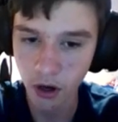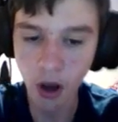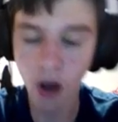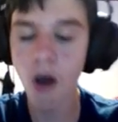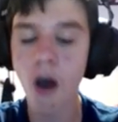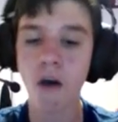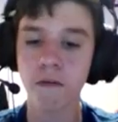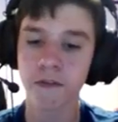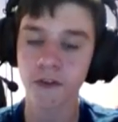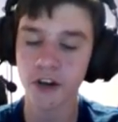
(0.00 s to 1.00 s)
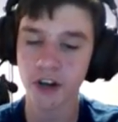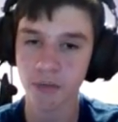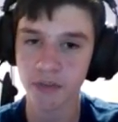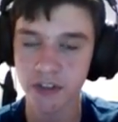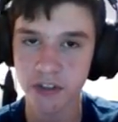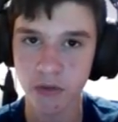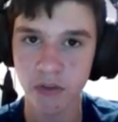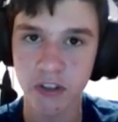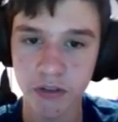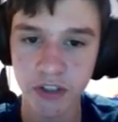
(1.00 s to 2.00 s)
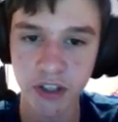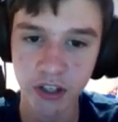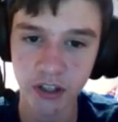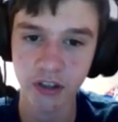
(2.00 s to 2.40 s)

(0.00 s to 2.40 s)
Oh, frick, I pressed the Windows key.